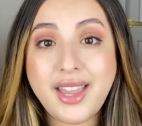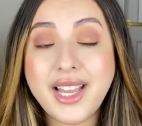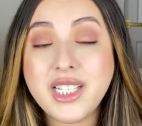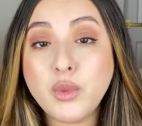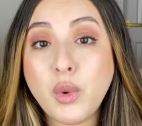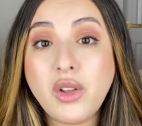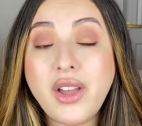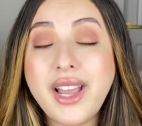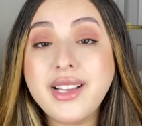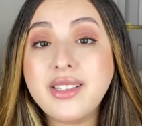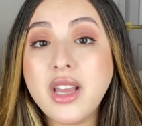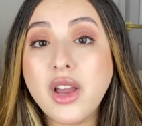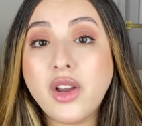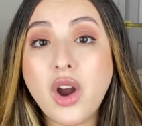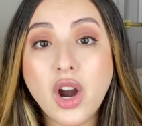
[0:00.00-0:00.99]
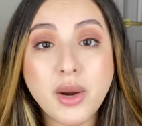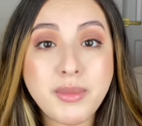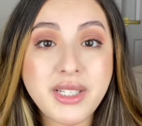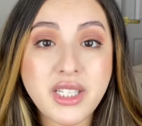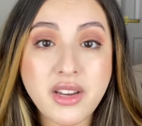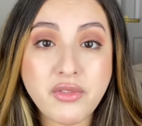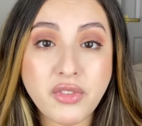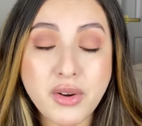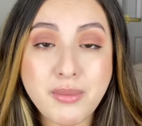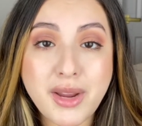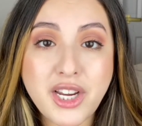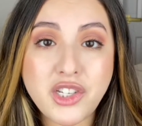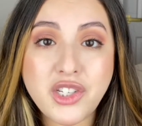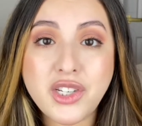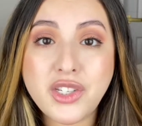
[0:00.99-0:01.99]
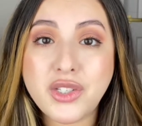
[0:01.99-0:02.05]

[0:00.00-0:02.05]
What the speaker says: as well as Carmen's information.